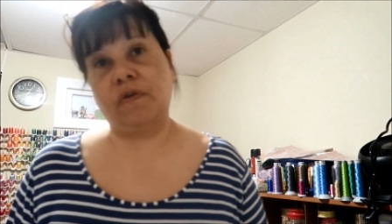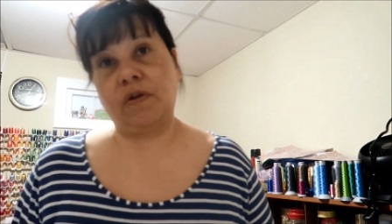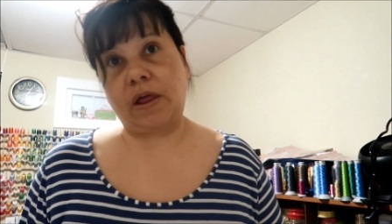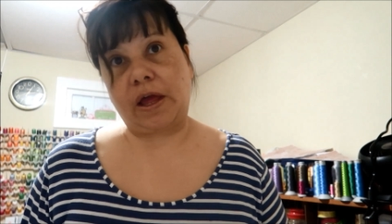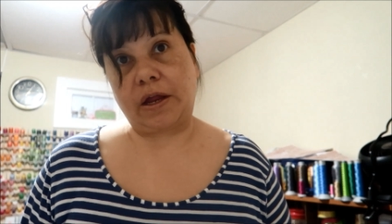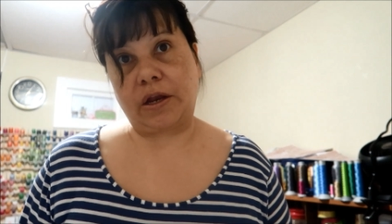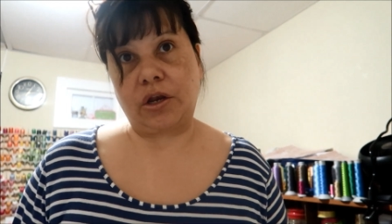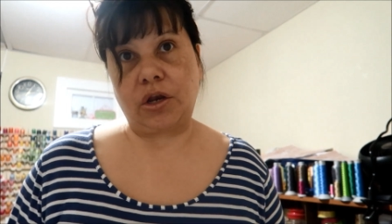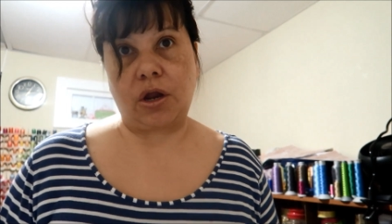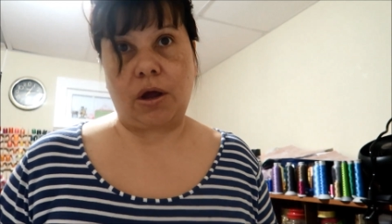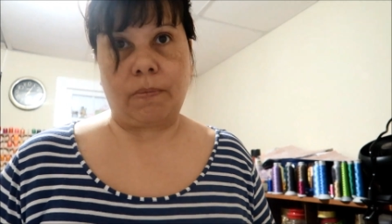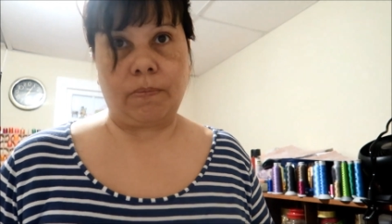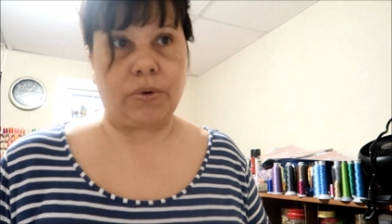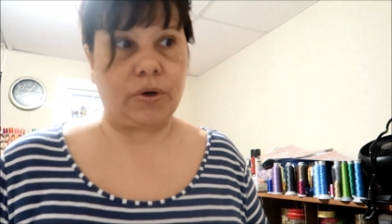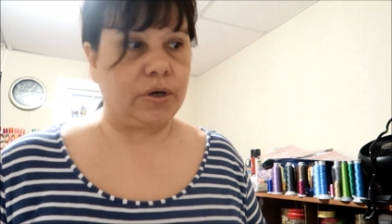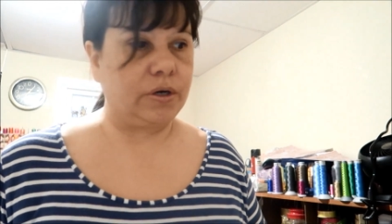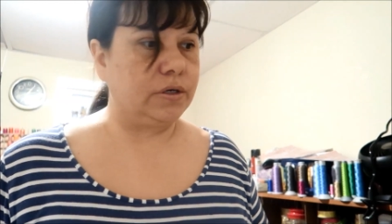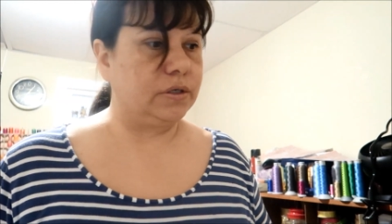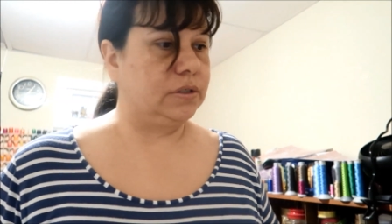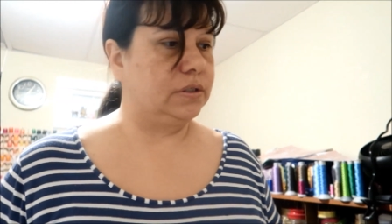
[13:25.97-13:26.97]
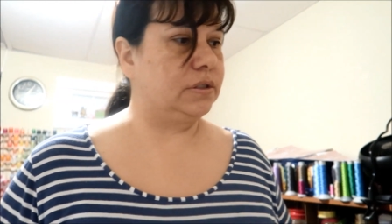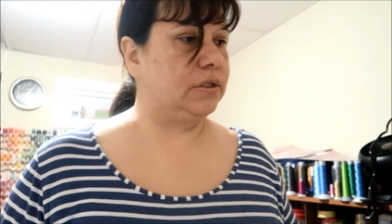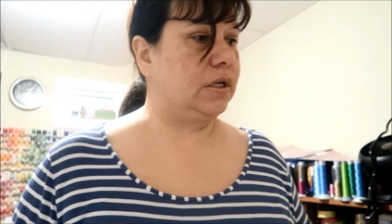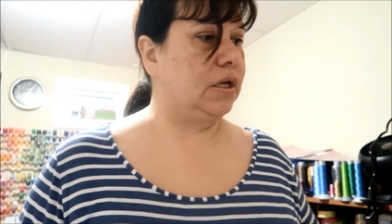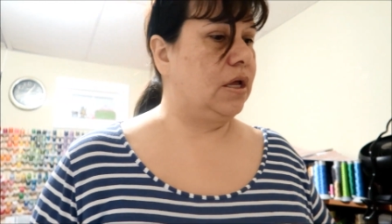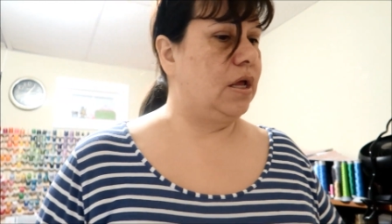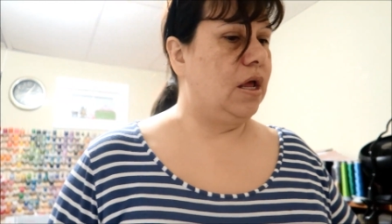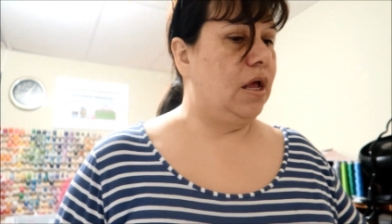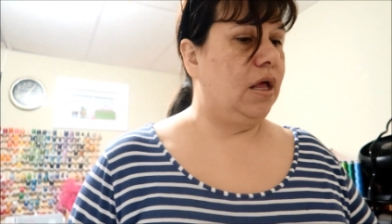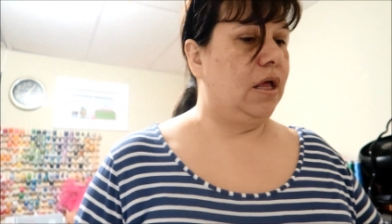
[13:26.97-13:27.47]
for like numbers.
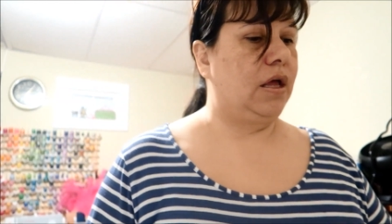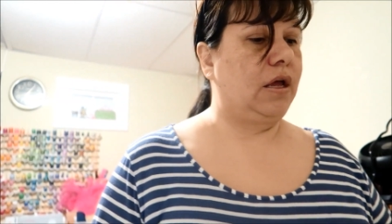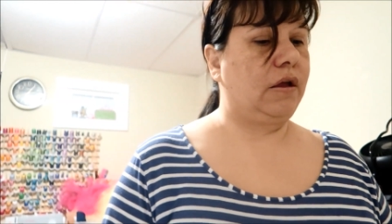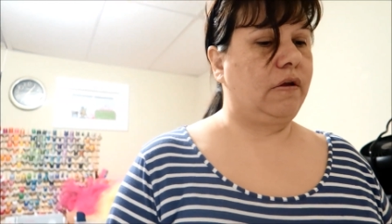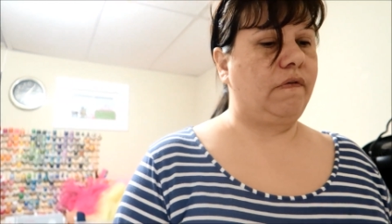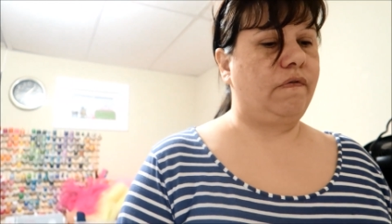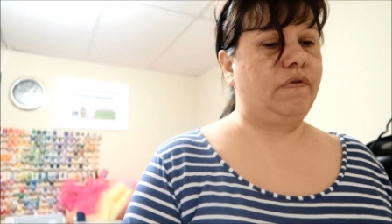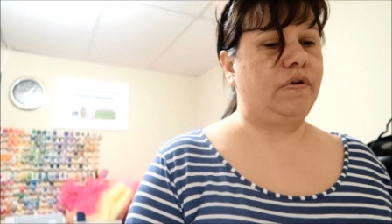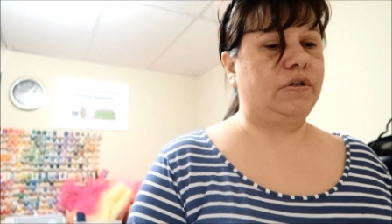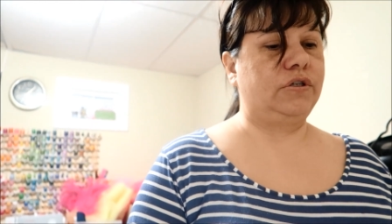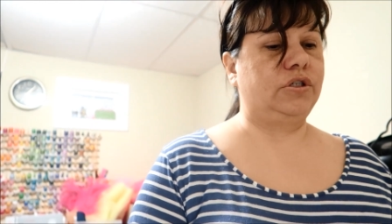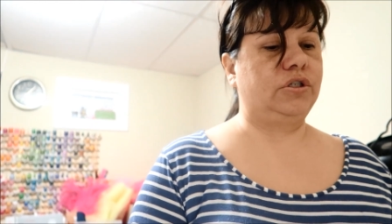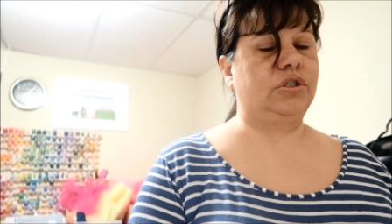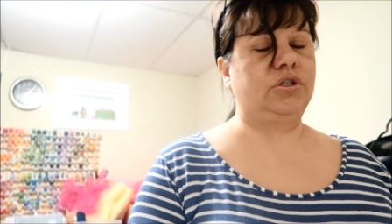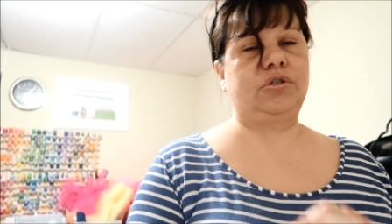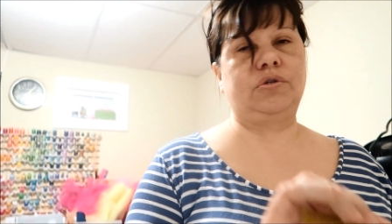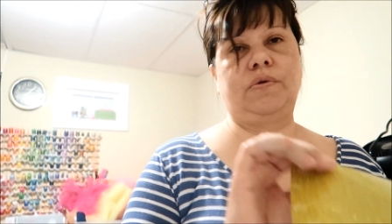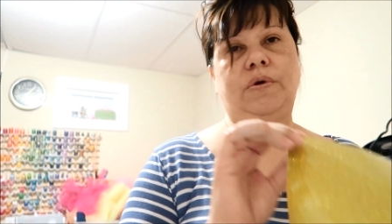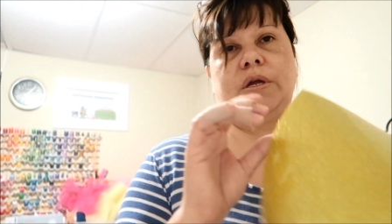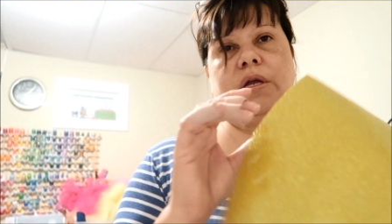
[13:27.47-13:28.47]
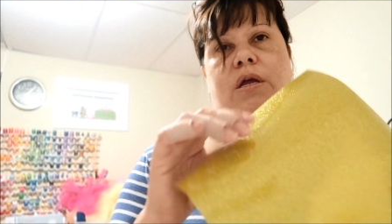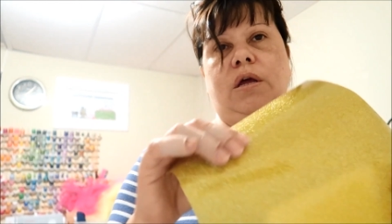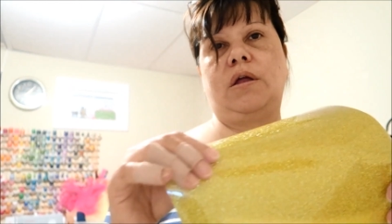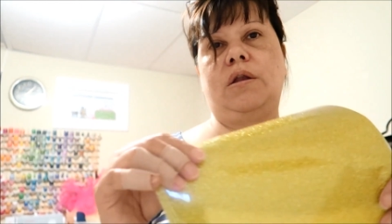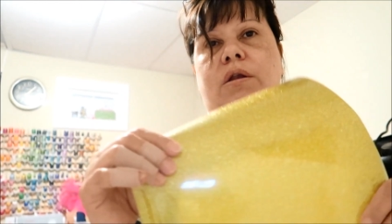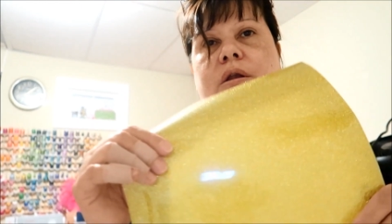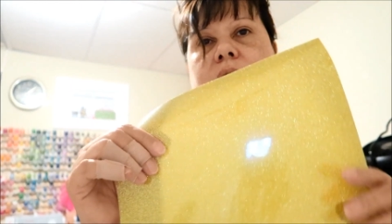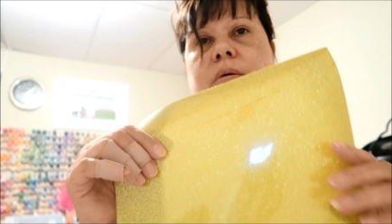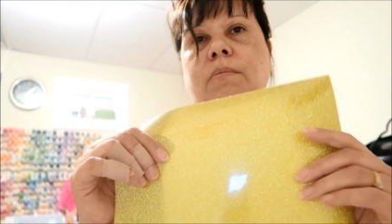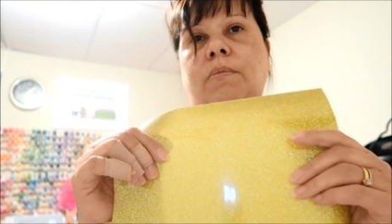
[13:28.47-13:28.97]
Like if you're just doing
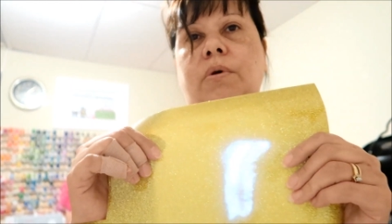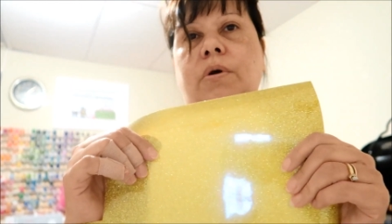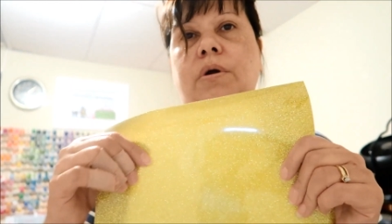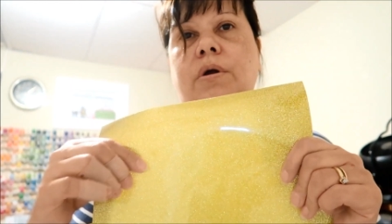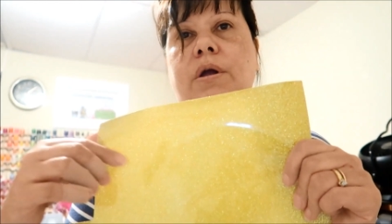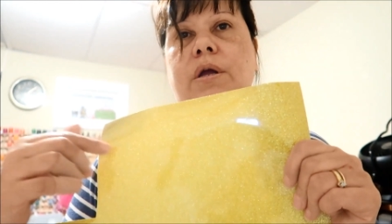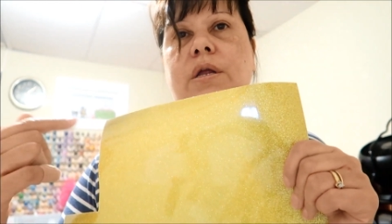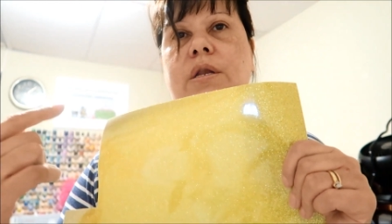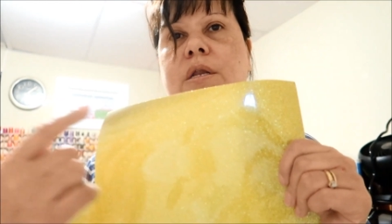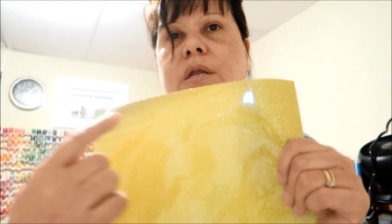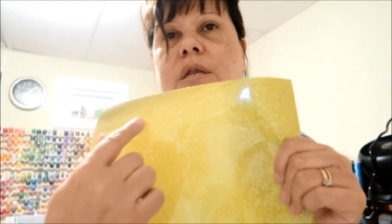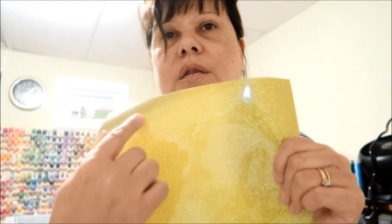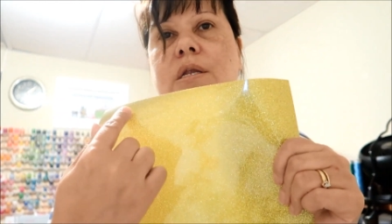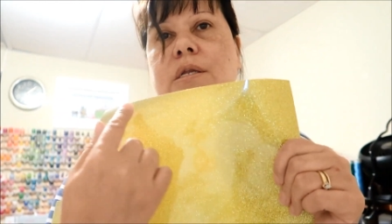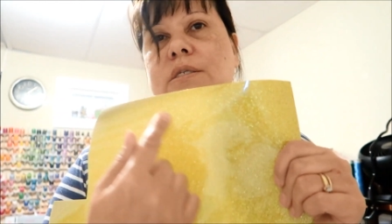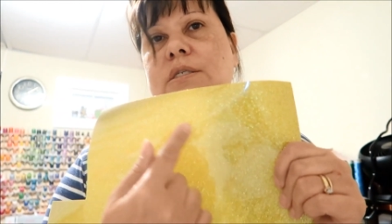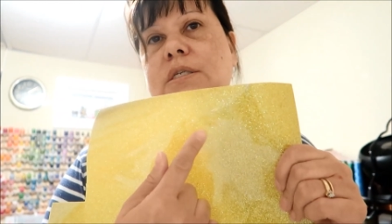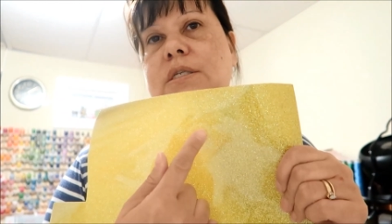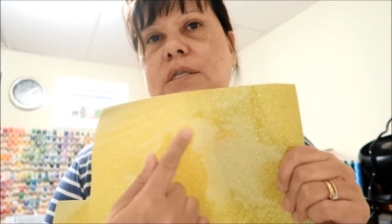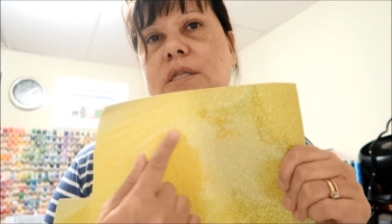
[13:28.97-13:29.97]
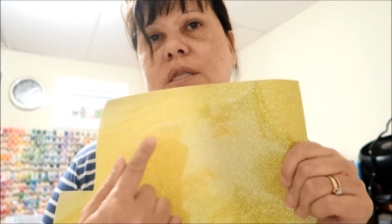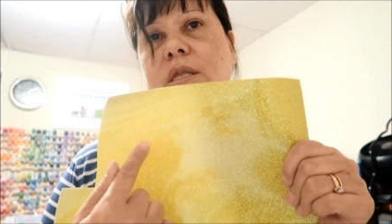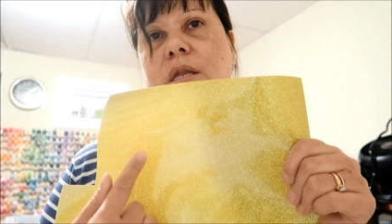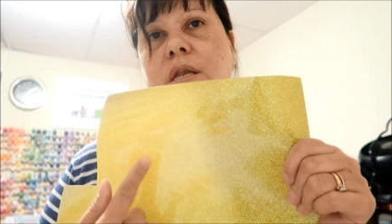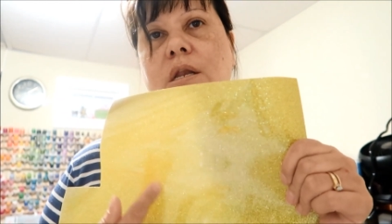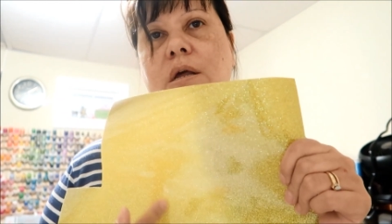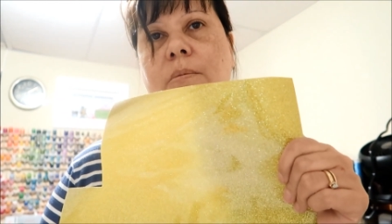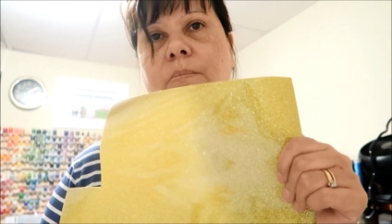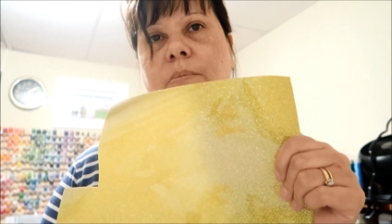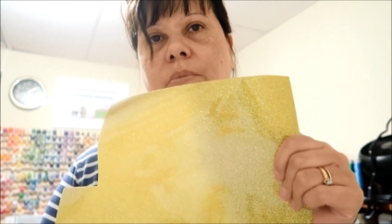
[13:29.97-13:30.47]
a number and then it's
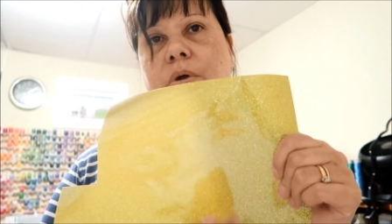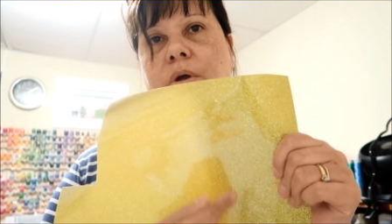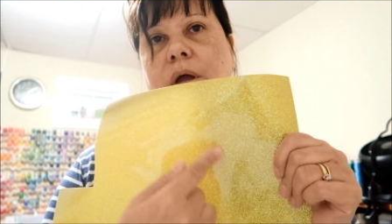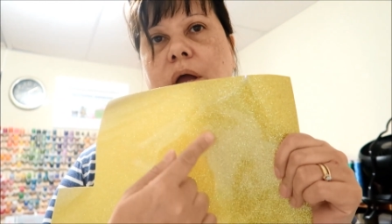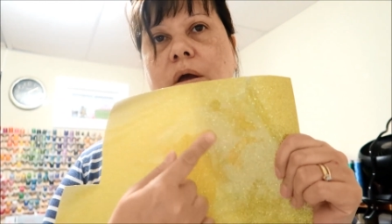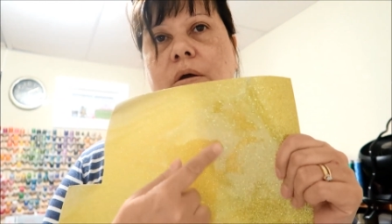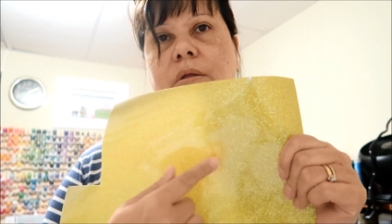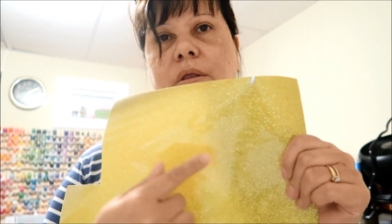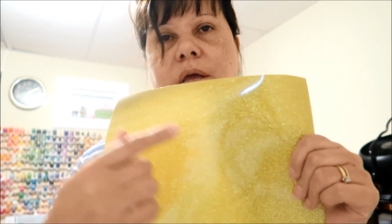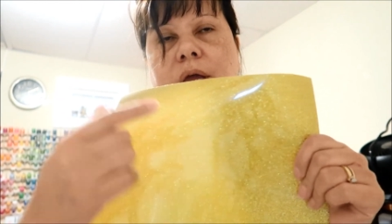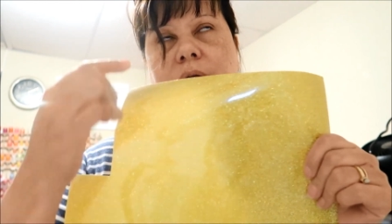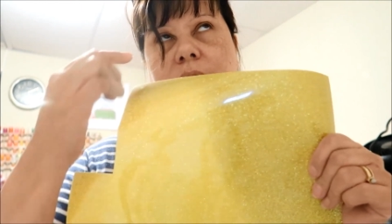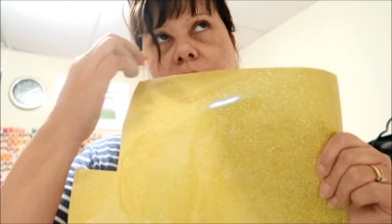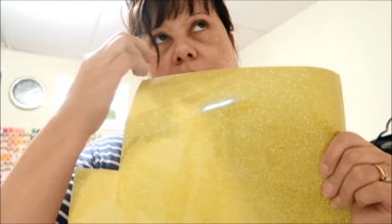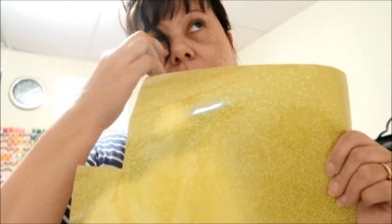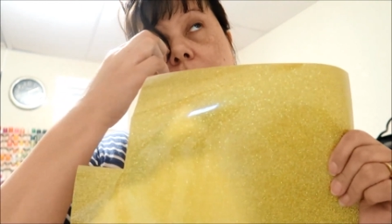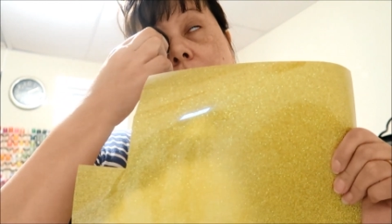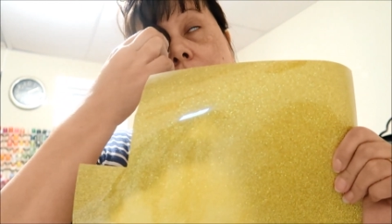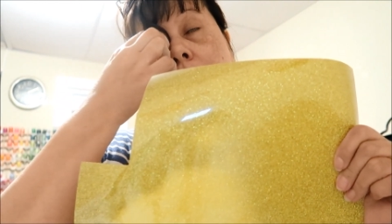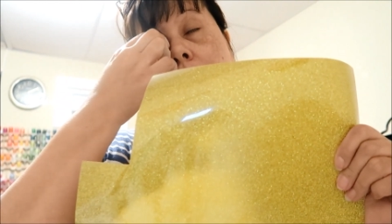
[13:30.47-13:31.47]
the number outline,